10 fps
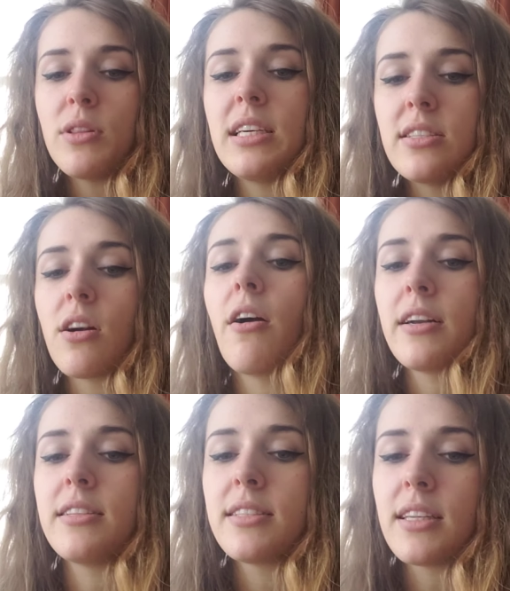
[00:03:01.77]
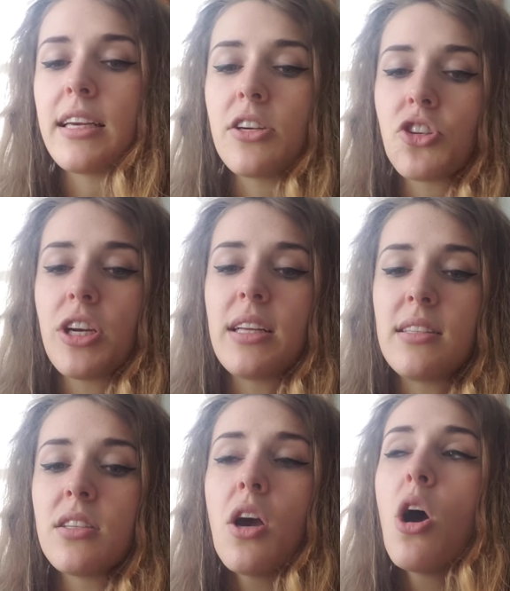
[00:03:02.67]
these art
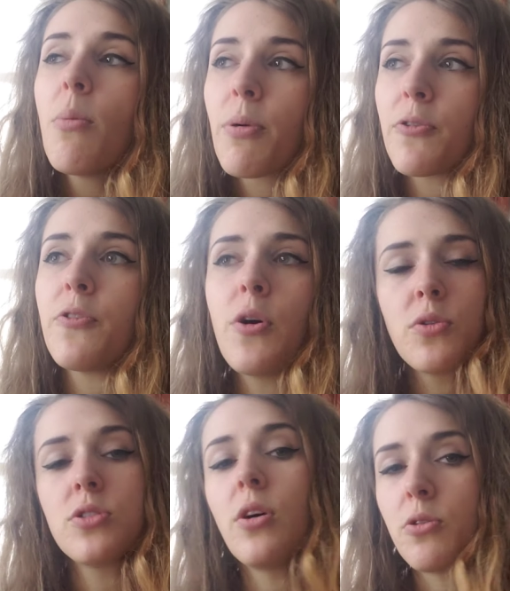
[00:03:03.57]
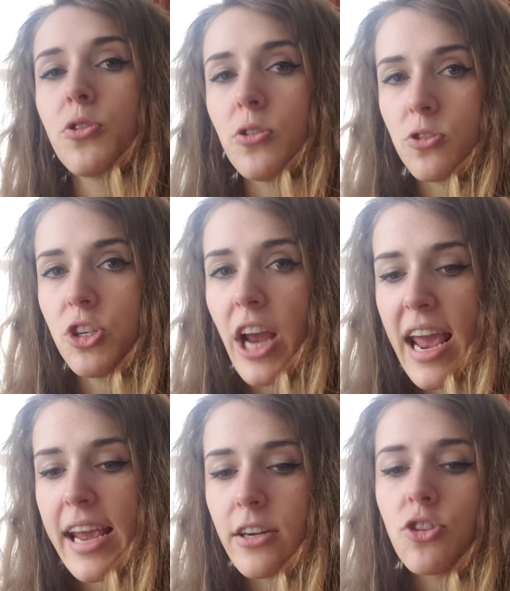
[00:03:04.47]
installations provoke social
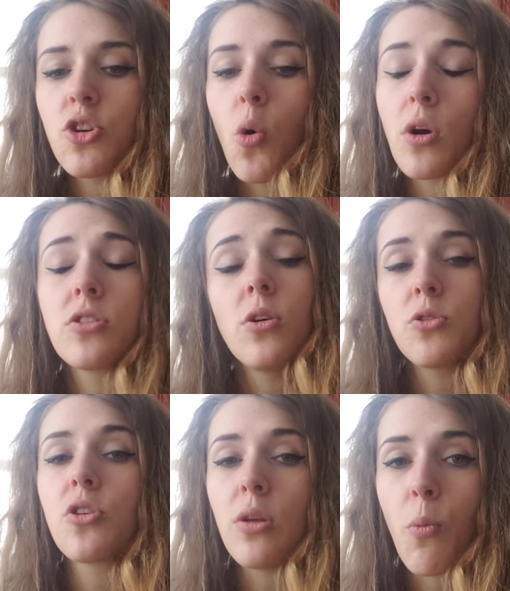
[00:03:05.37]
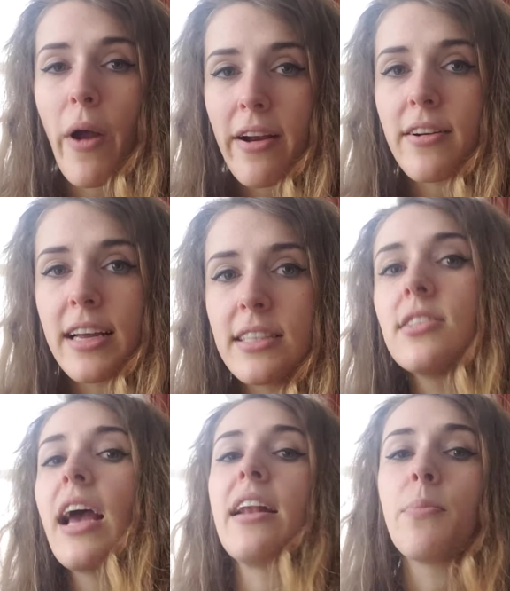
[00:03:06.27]
change or social awareness
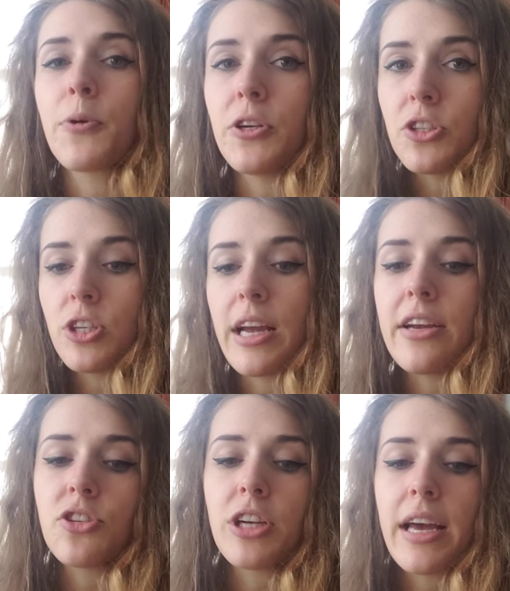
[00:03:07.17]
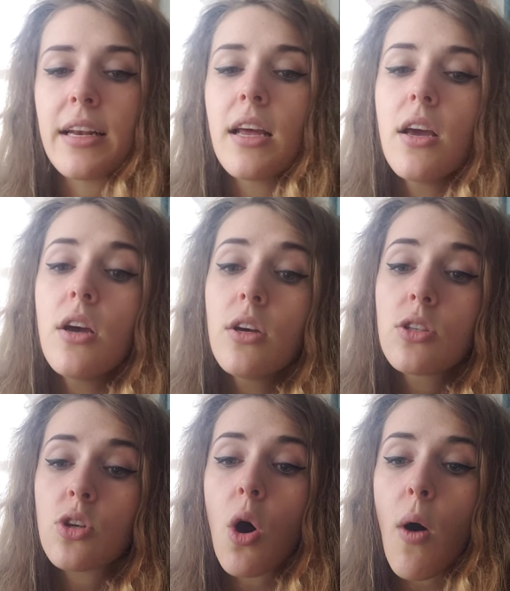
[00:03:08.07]
and appreciation.
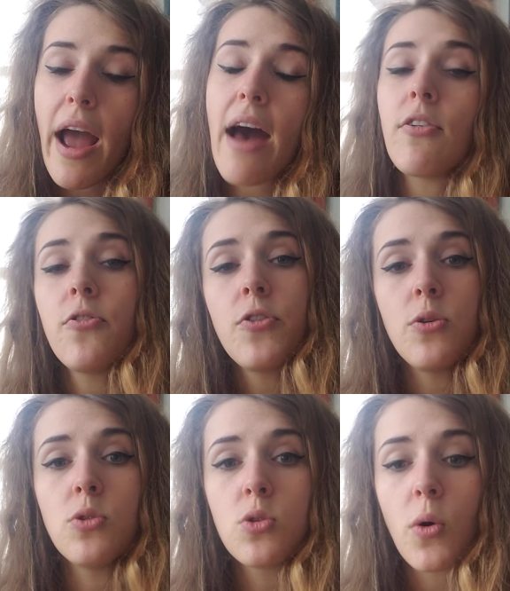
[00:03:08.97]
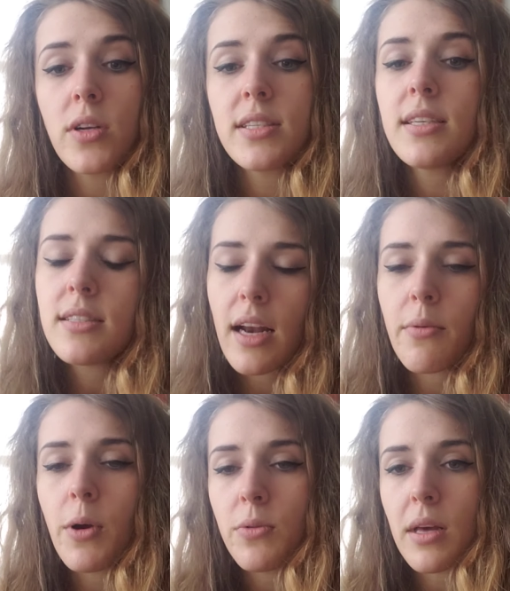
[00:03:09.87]
So I have a few sources and I
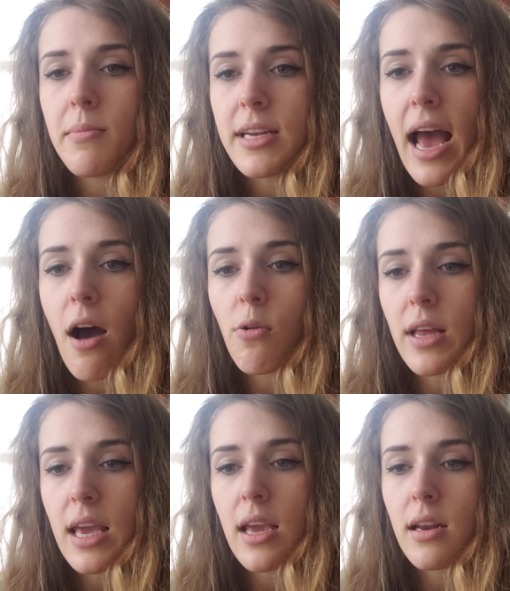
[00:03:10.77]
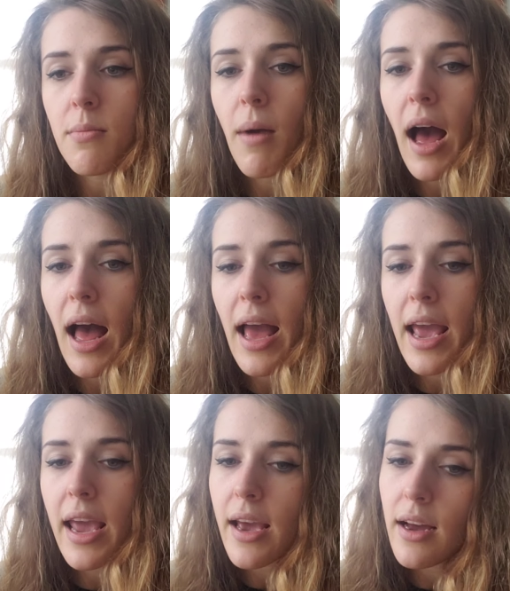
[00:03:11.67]
wrote them down in
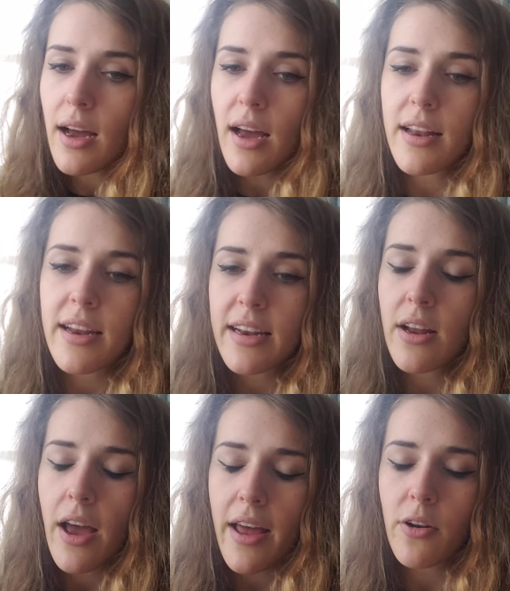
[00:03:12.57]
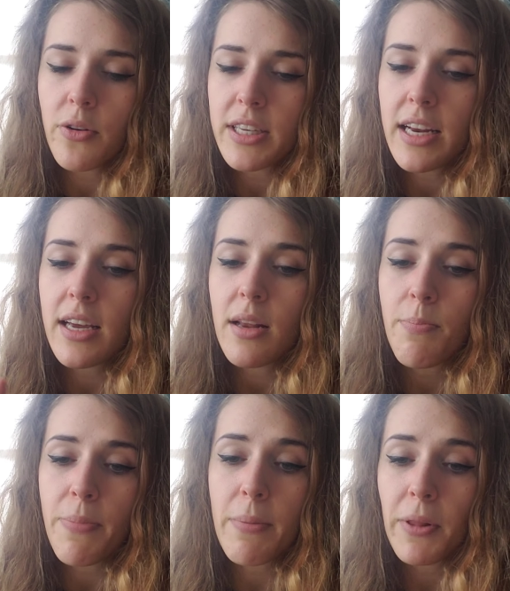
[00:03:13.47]
my
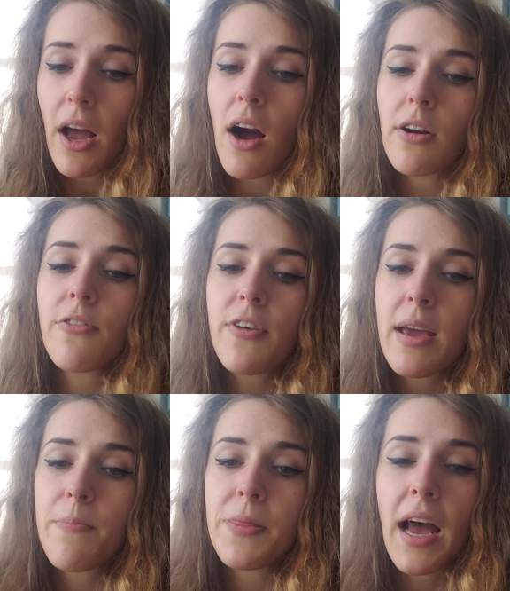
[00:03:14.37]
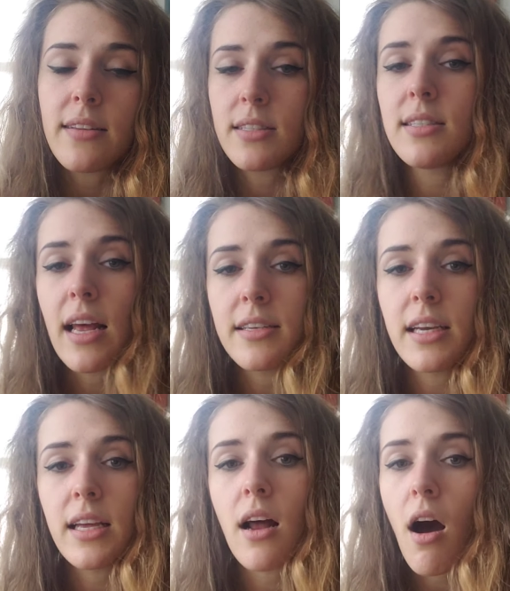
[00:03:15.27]
annotated bibliography that's sent
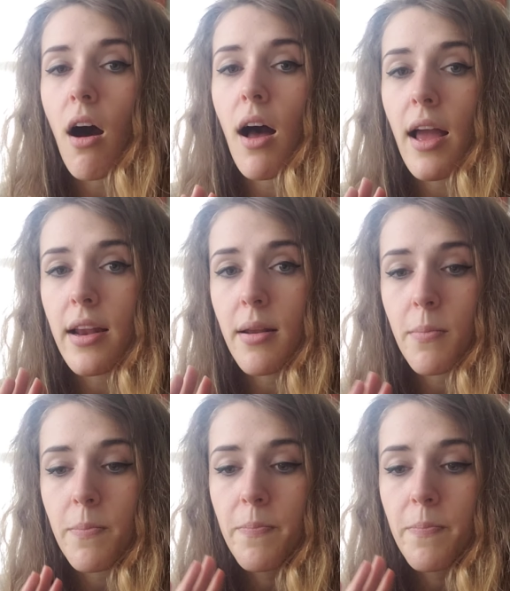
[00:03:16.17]
in on